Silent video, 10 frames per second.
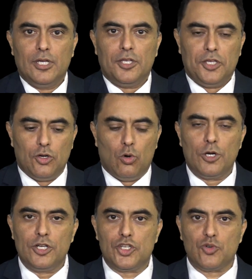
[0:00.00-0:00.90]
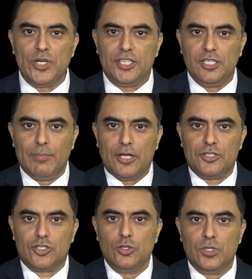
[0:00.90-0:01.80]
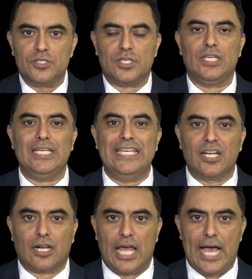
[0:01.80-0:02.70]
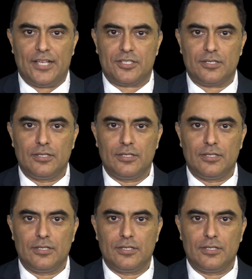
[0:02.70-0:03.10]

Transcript: in order to shrink the amount of students in a class.